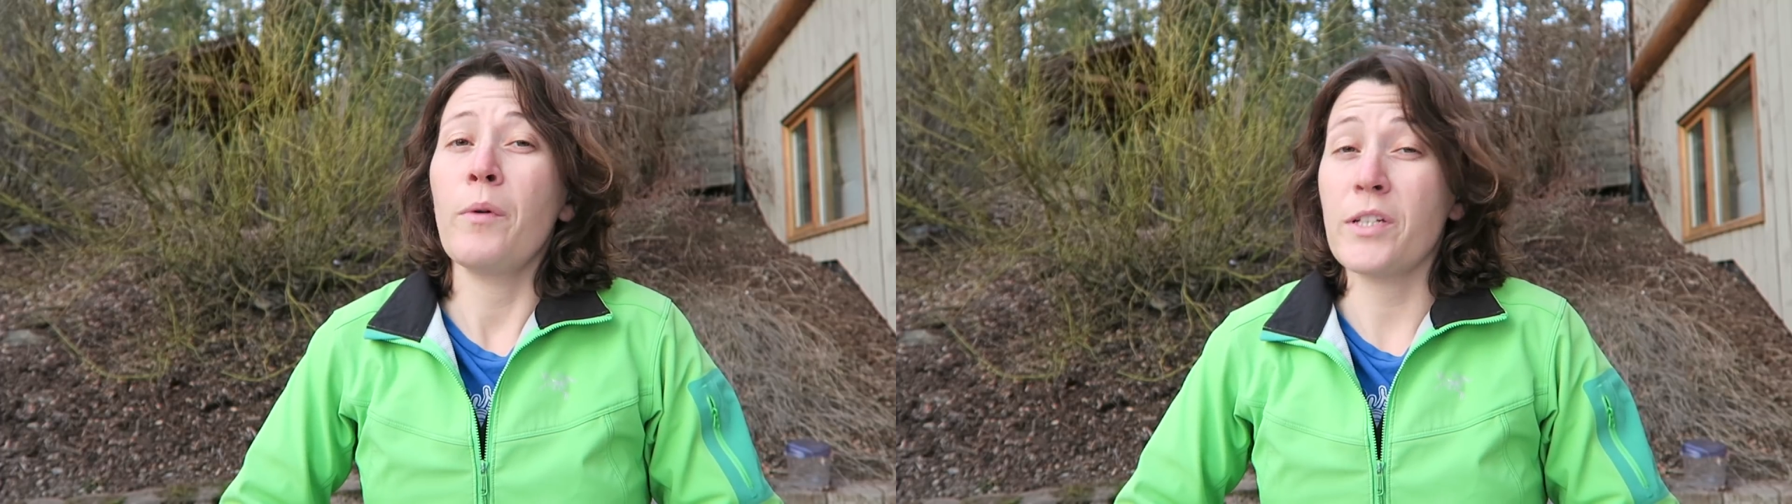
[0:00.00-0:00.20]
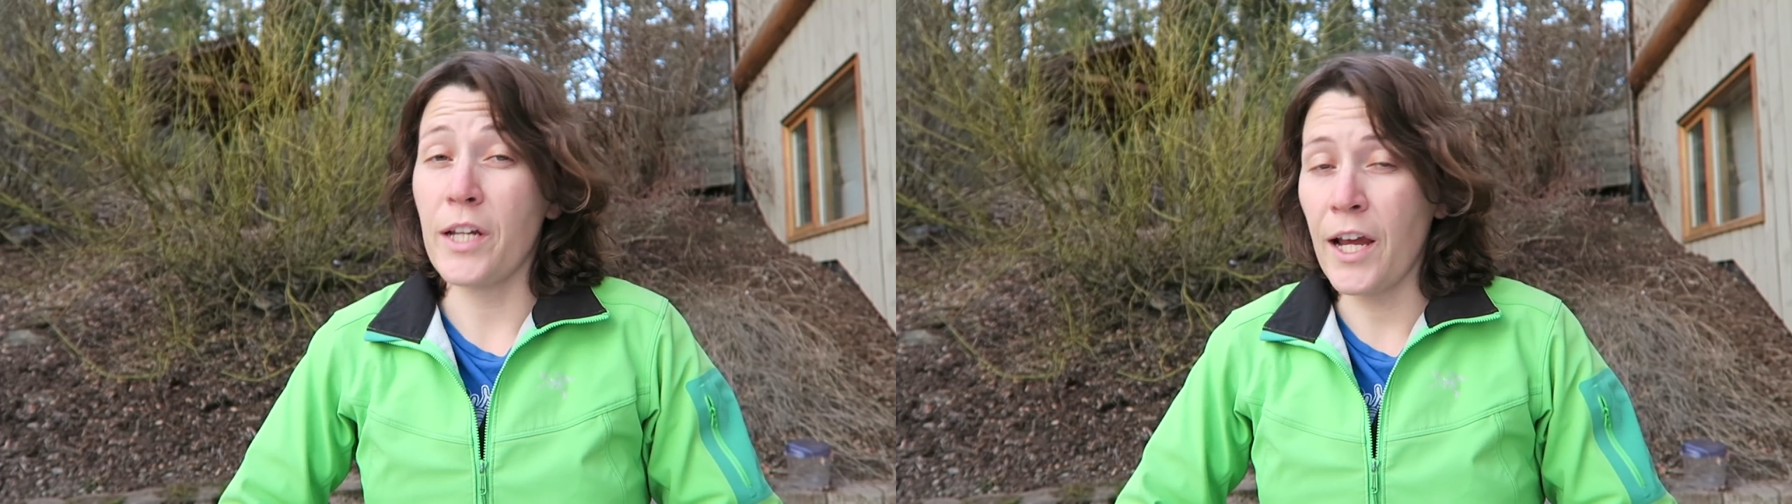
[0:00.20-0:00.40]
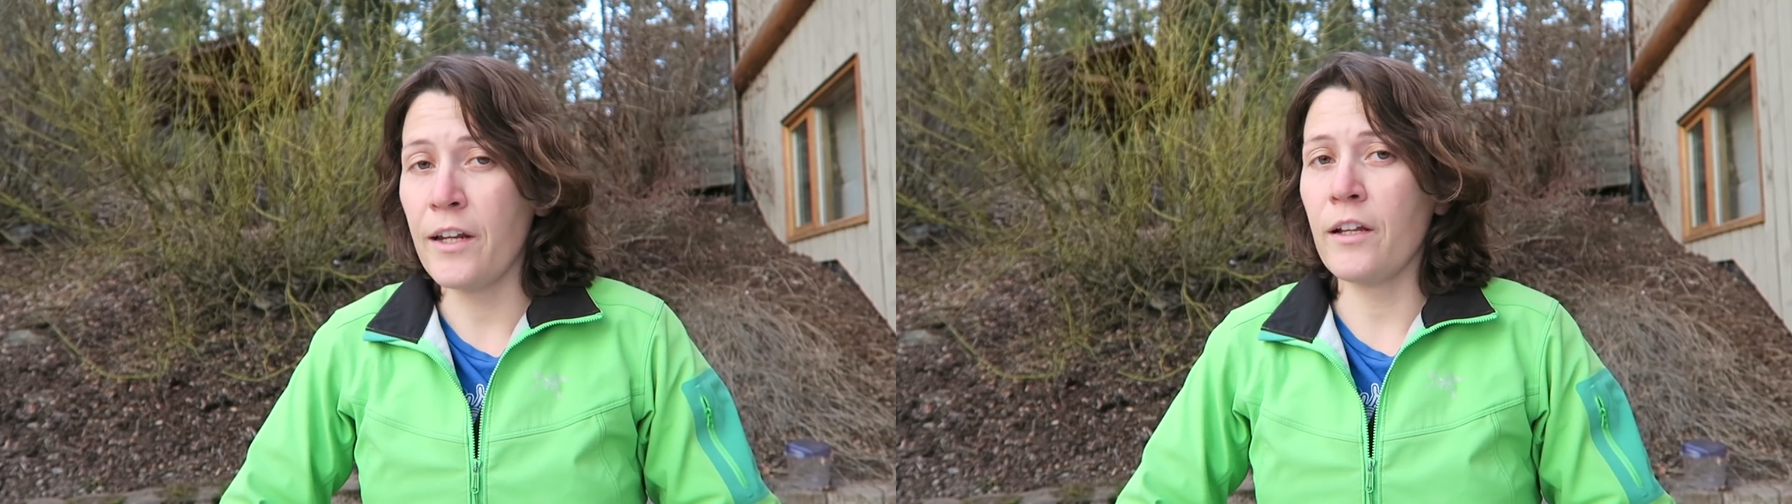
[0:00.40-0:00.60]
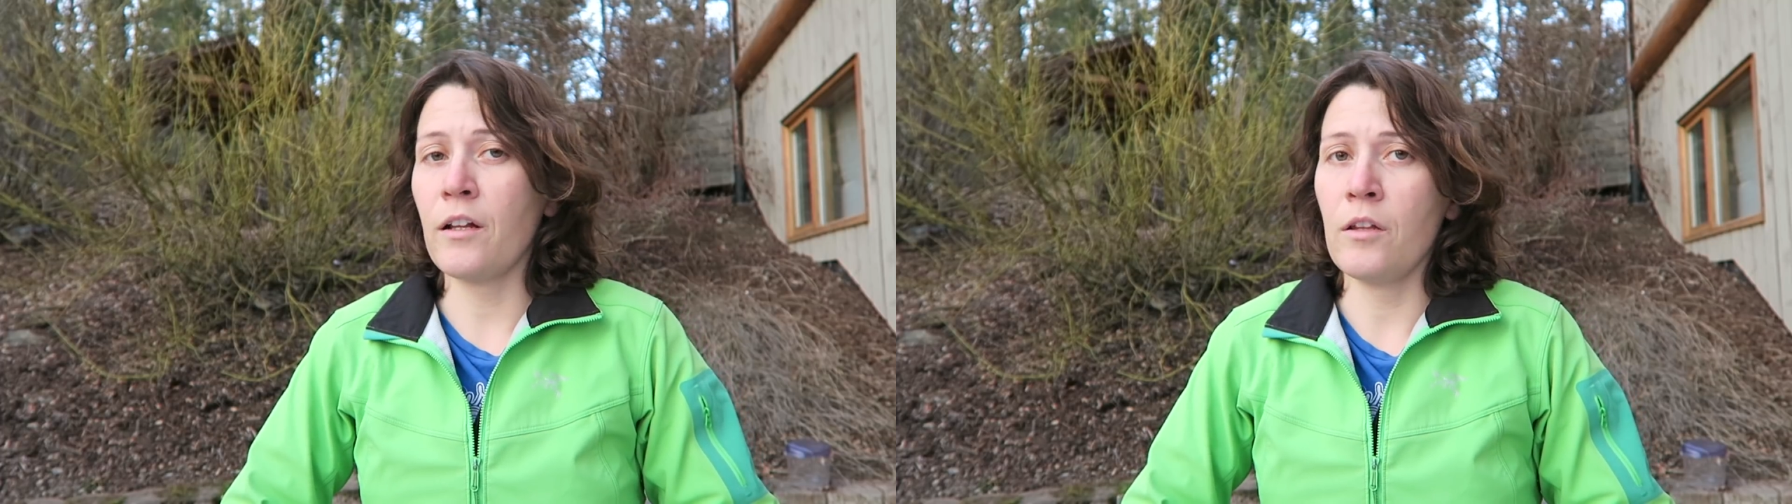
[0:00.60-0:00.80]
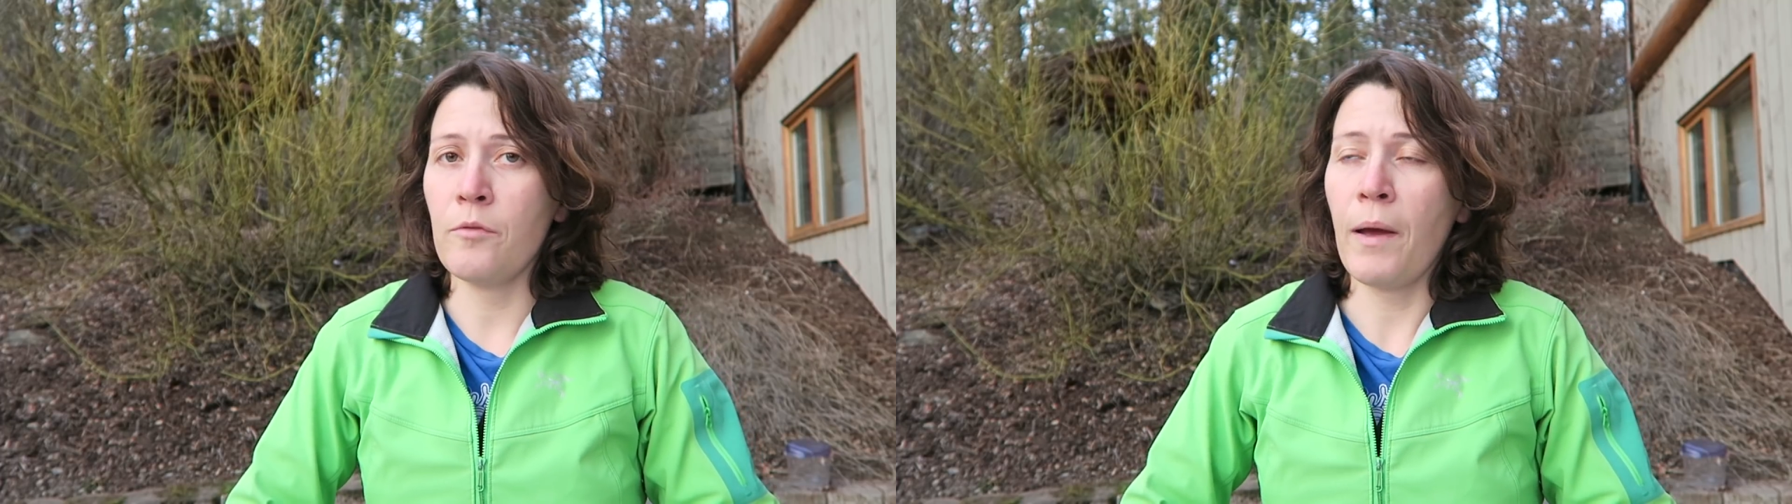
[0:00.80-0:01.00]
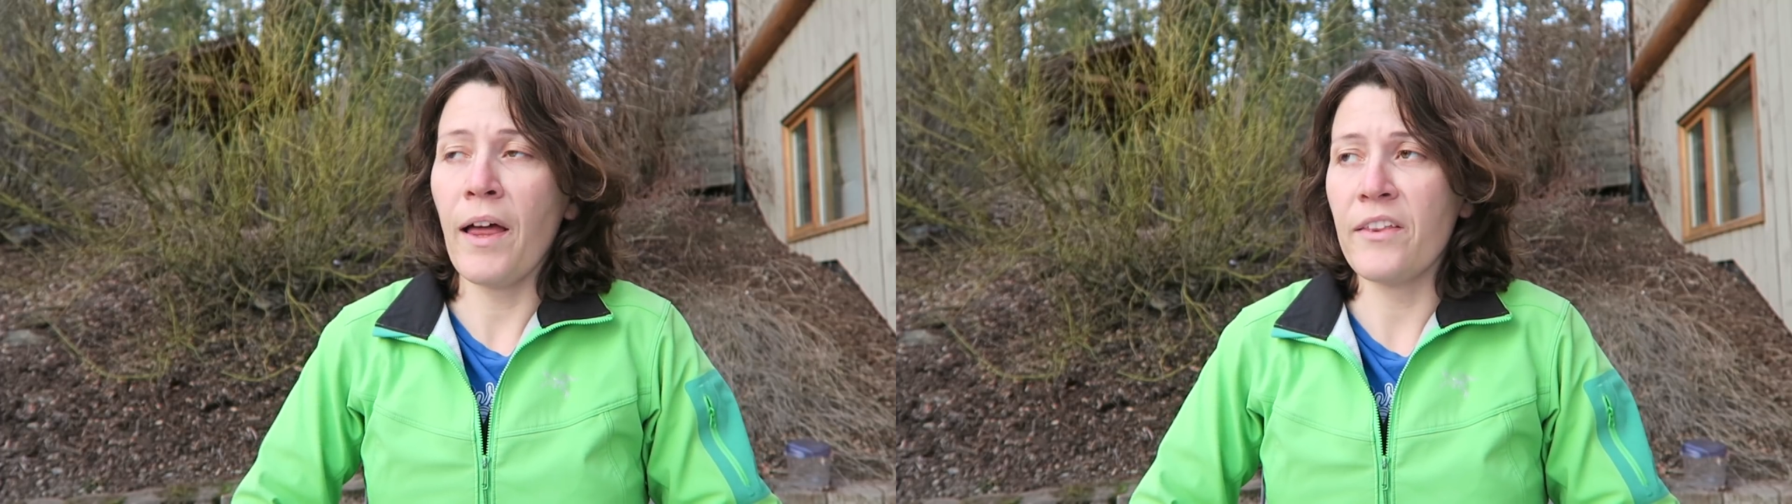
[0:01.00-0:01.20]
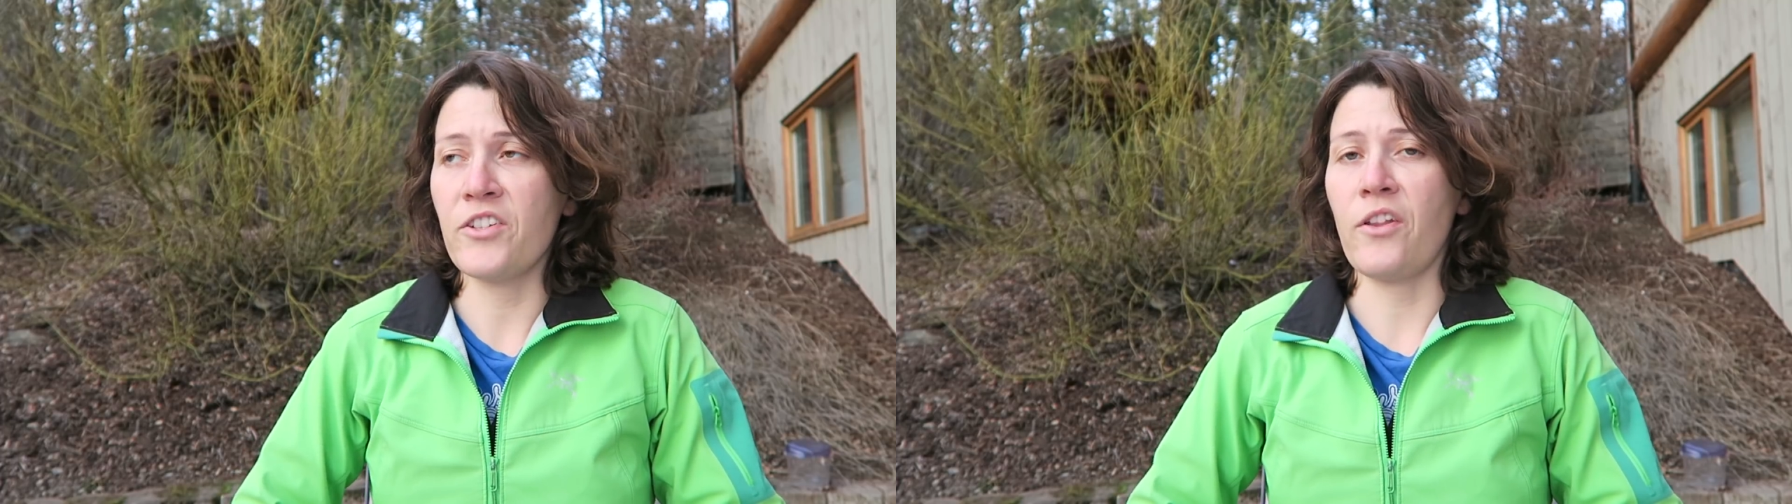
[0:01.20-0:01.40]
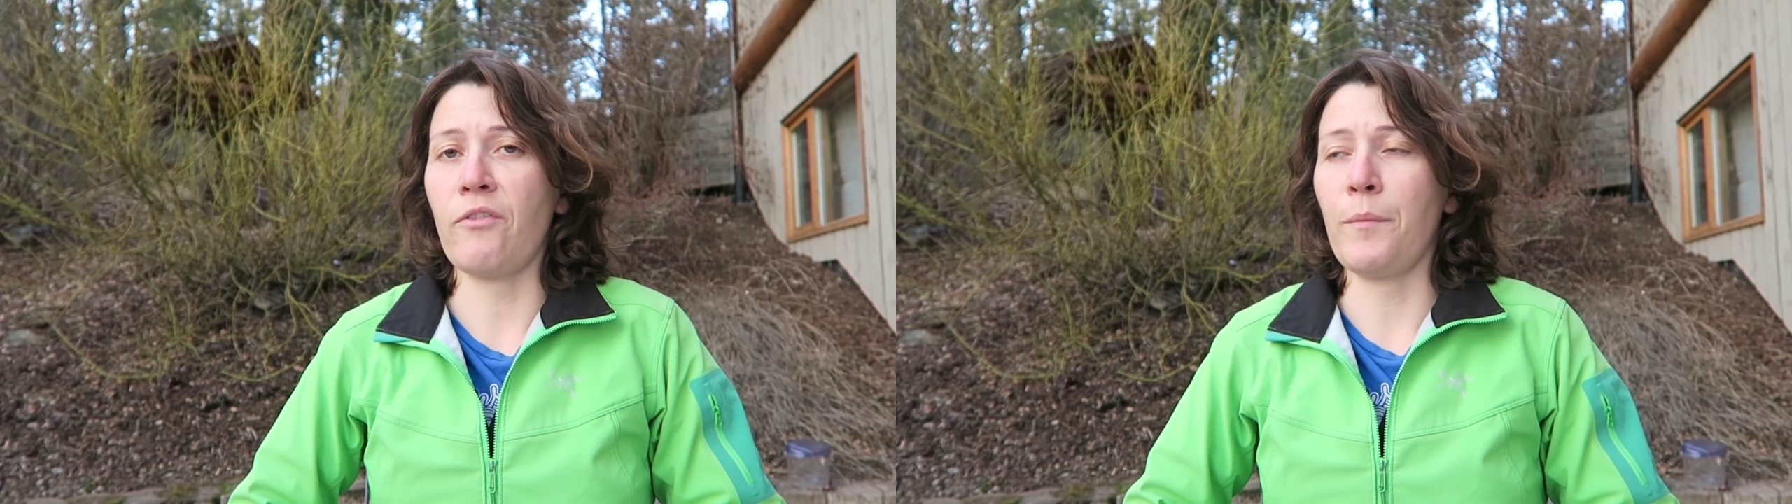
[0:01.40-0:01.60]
which can include pathogens